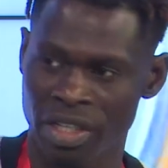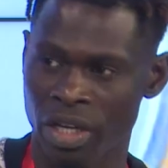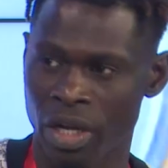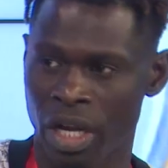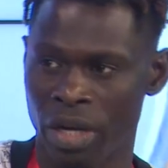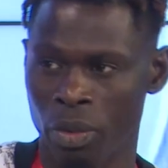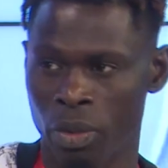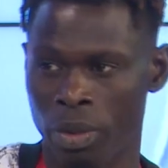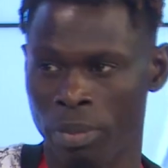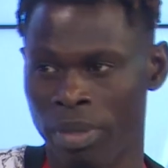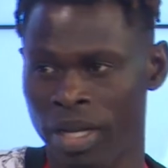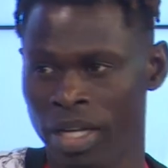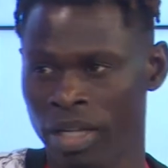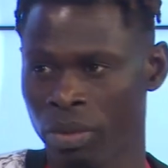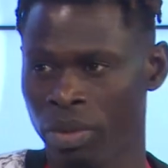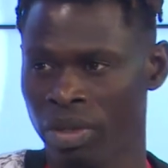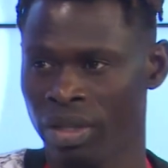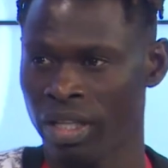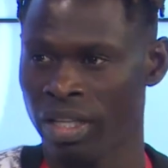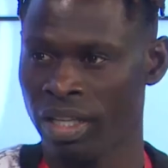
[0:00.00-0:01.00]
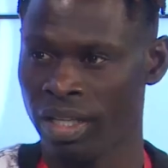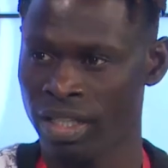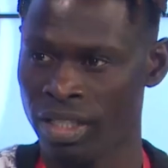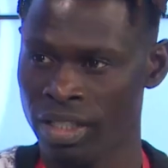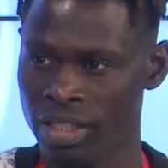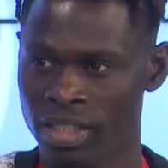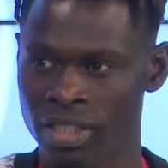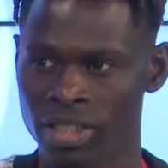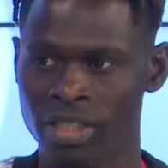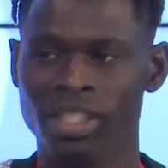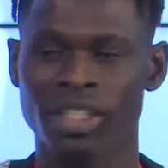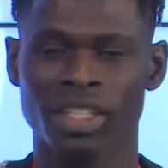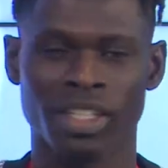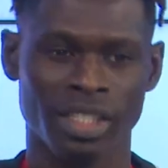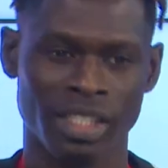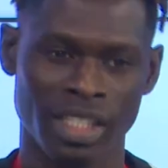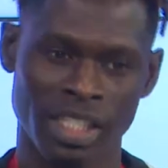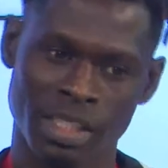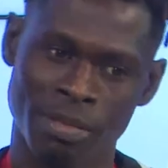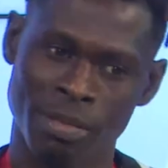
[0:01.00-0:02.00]
and we blend with English.
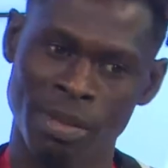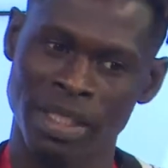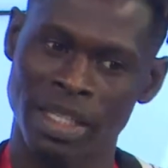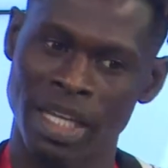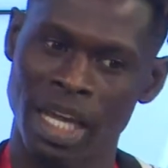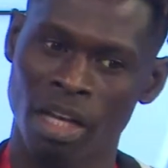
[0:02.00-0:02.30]
Mm. They speak their